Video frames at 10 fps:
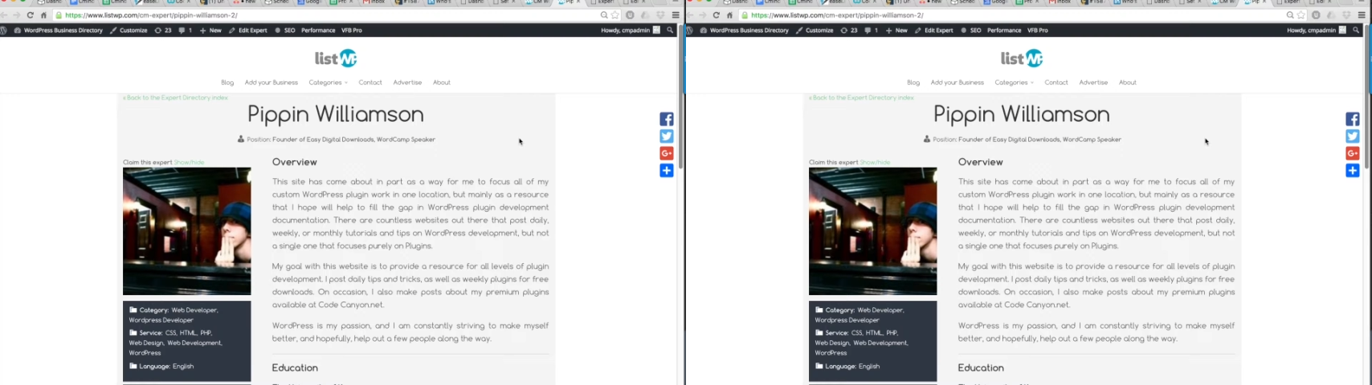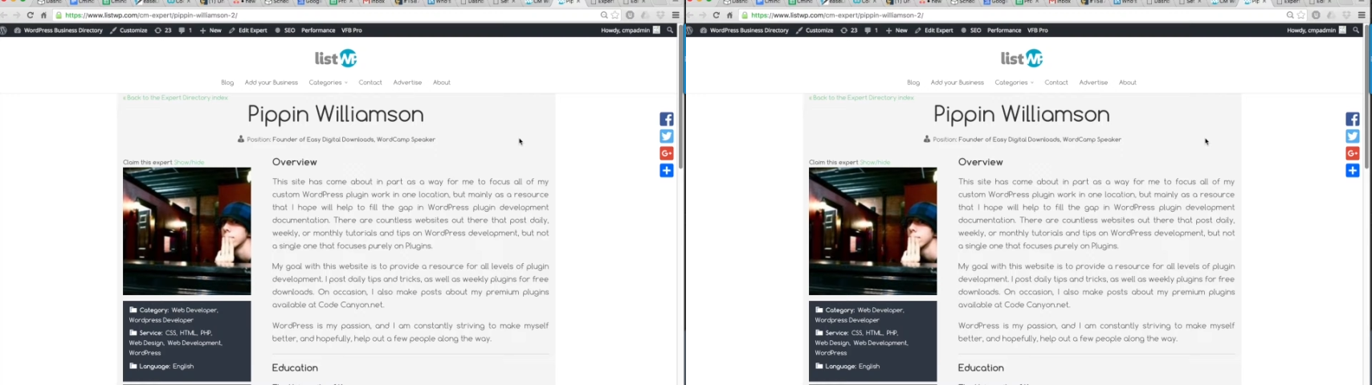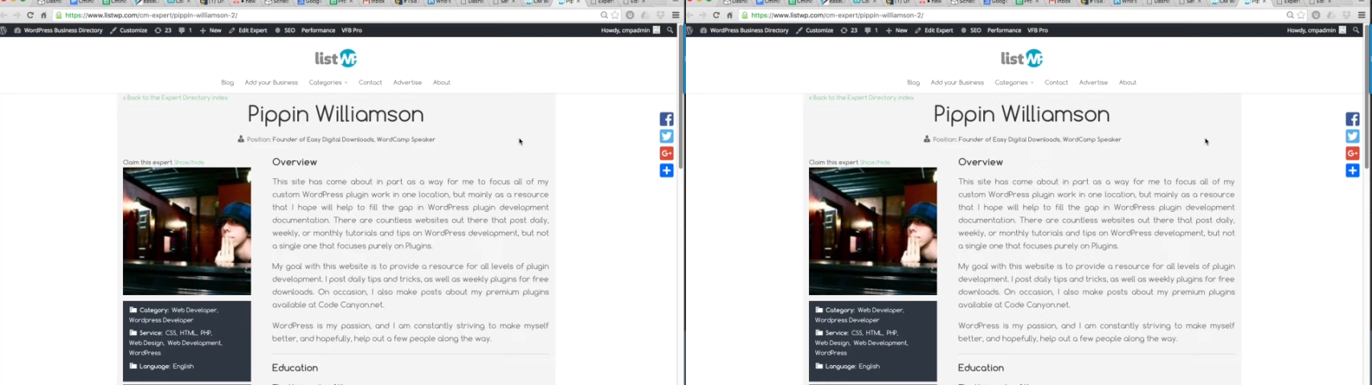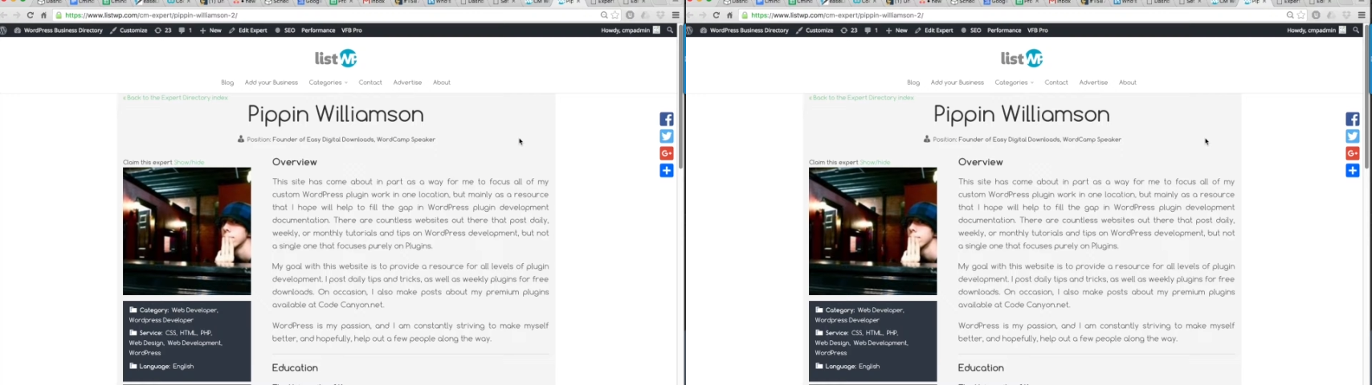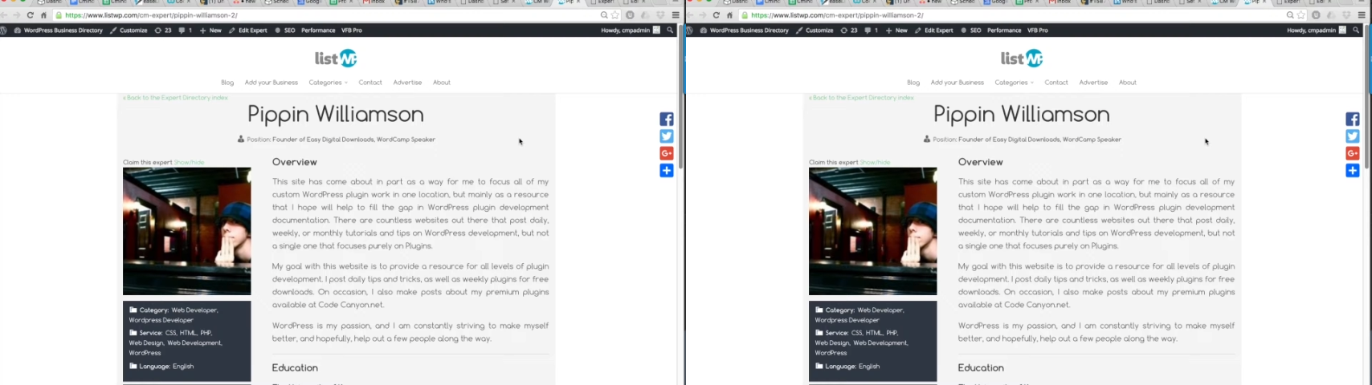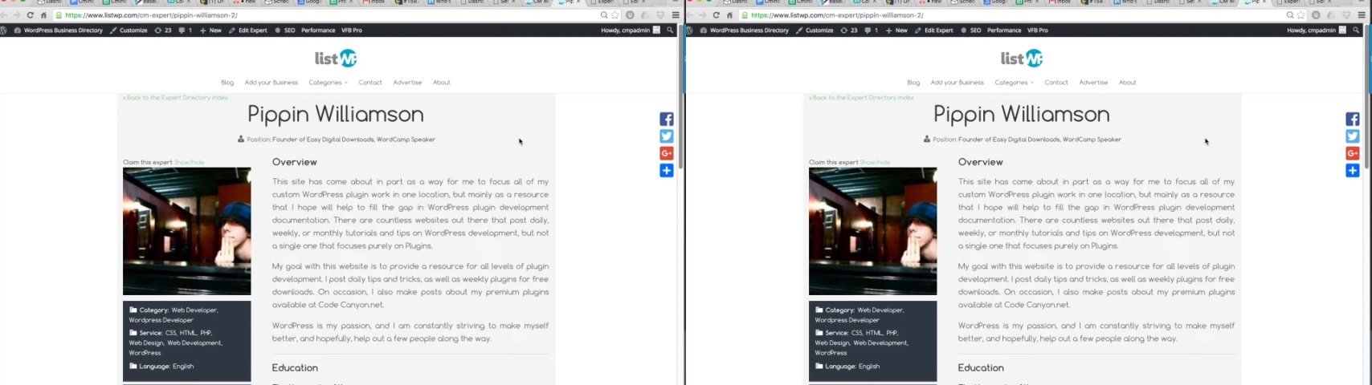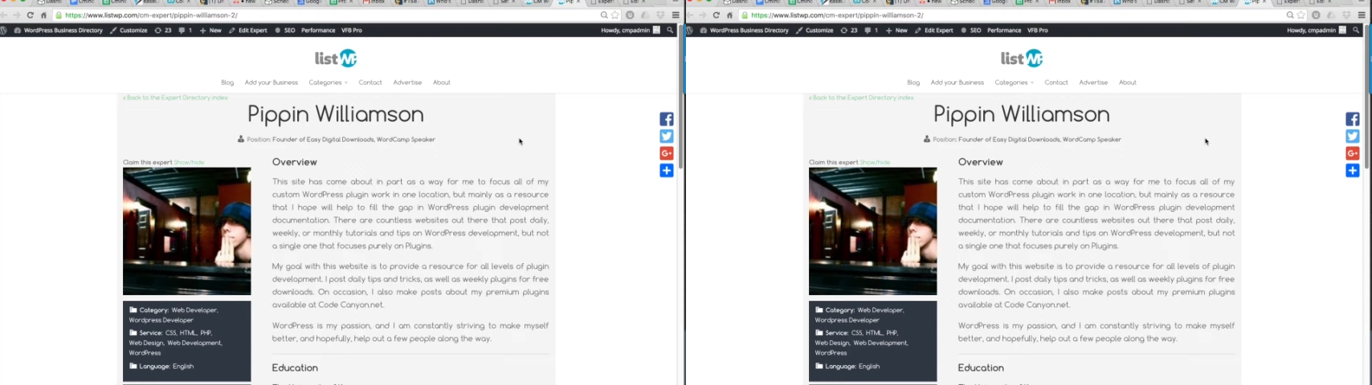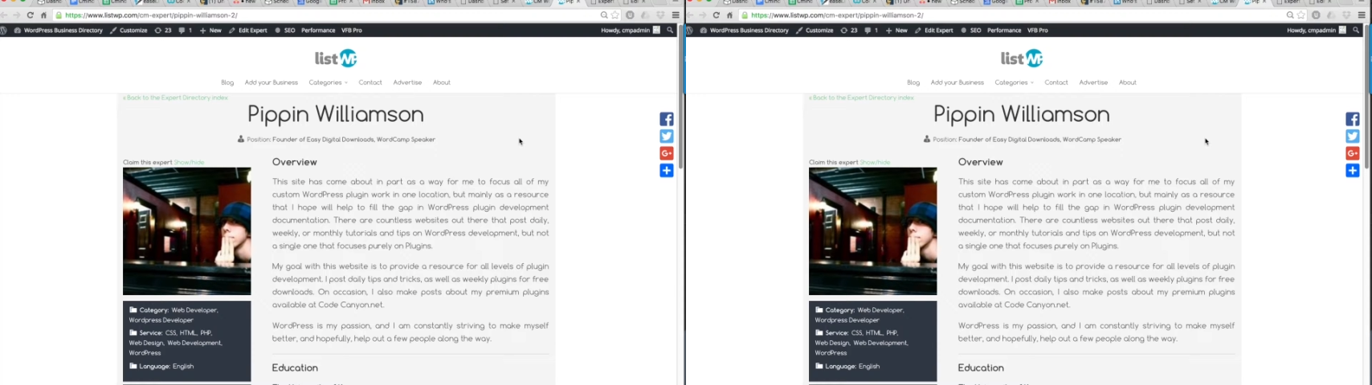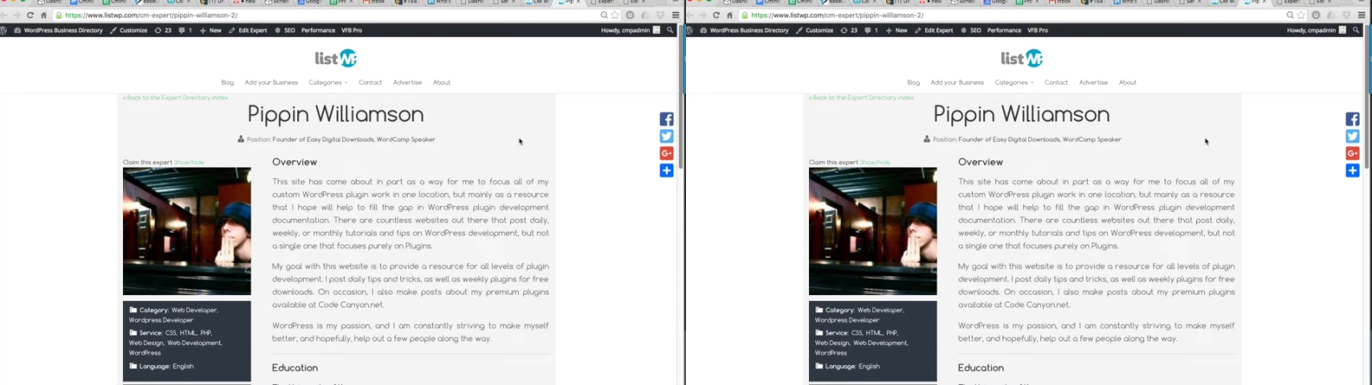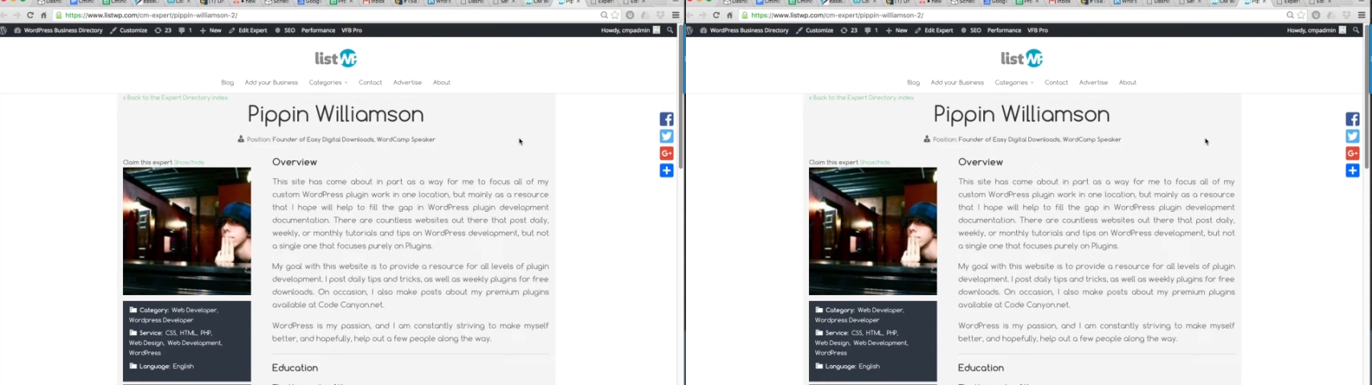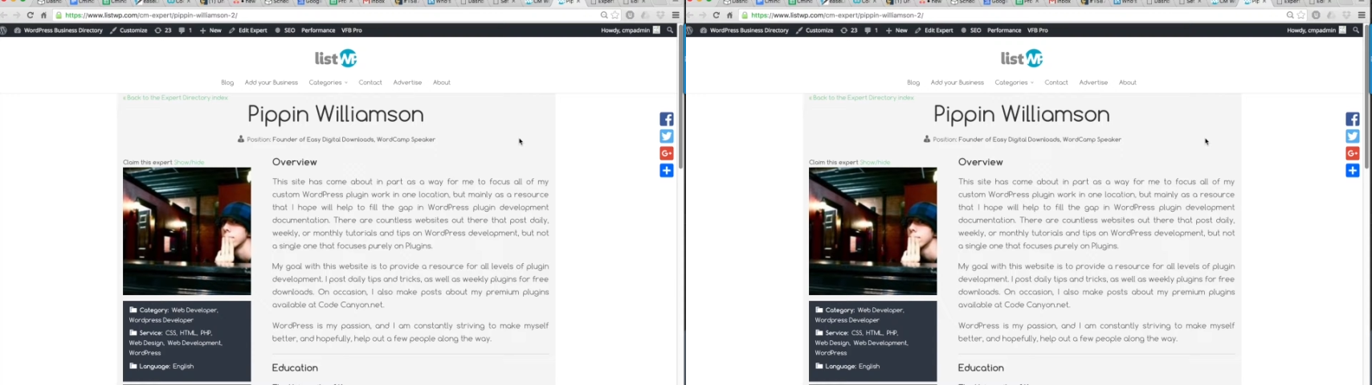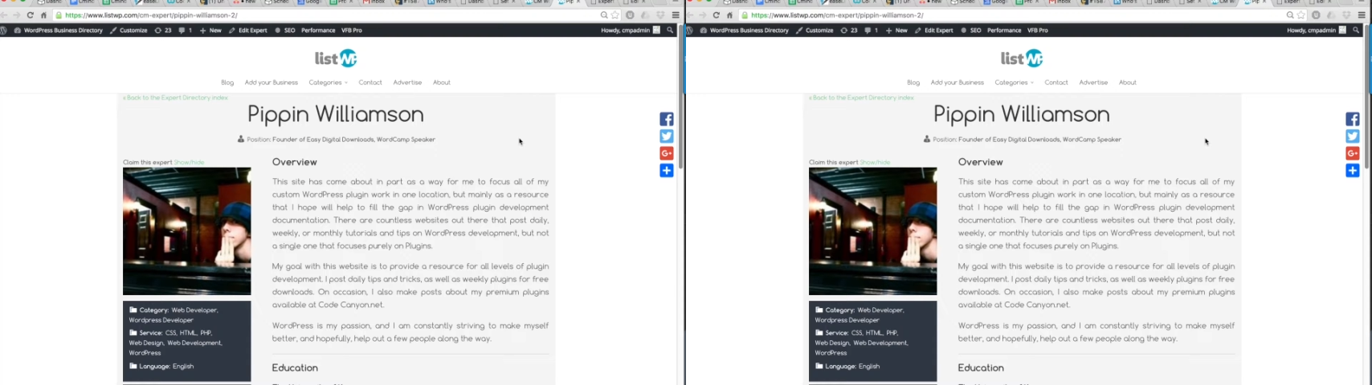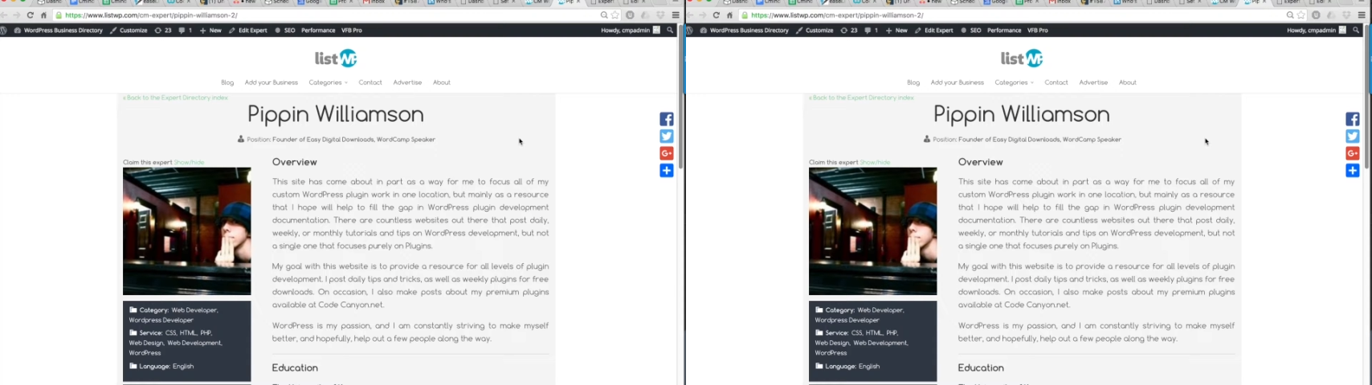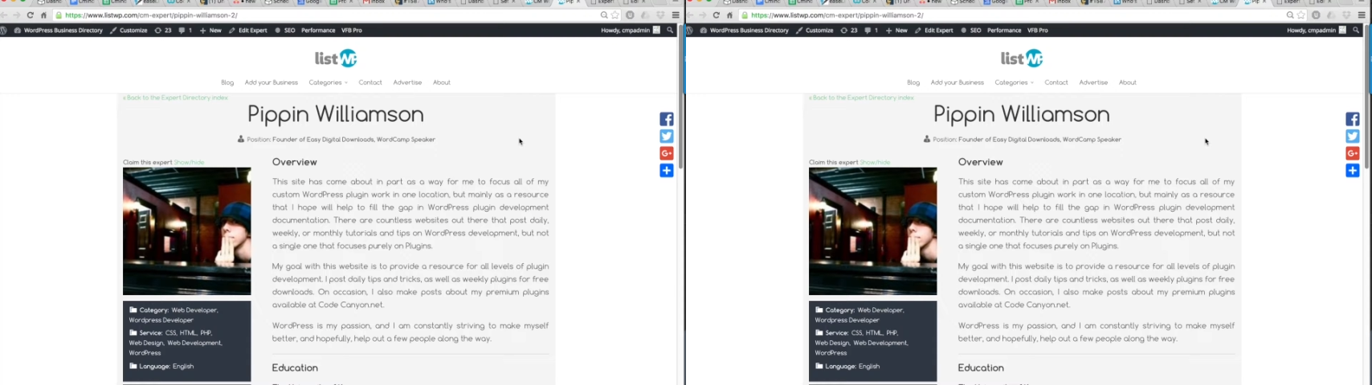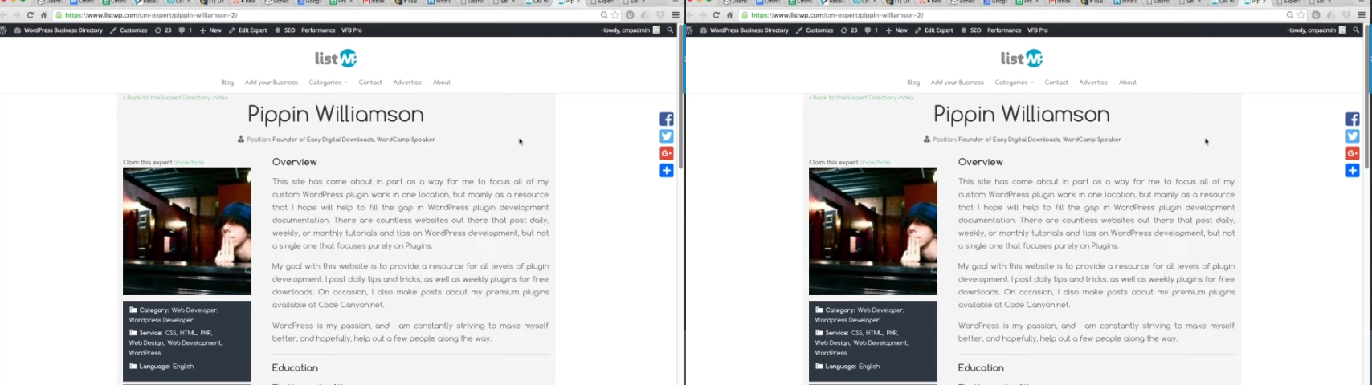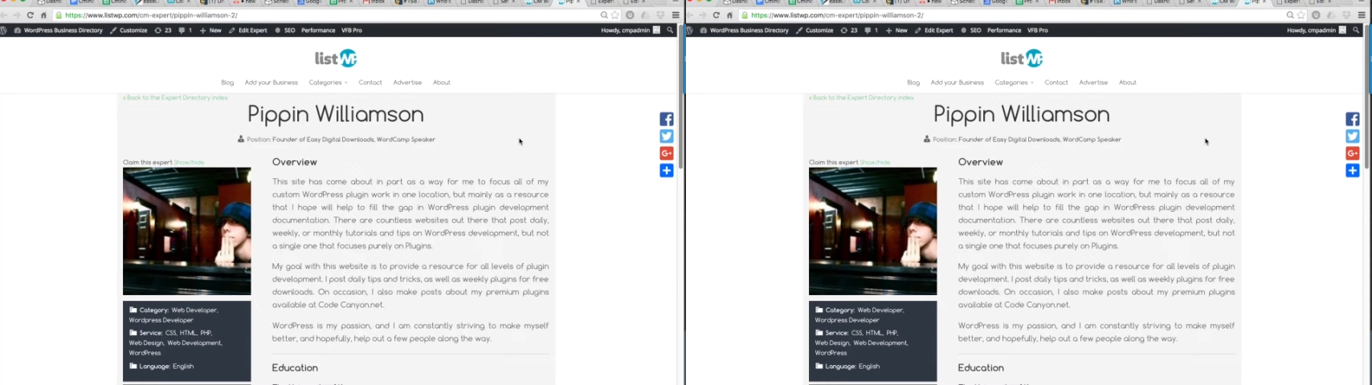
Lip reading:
Nobody's mouth can be seen.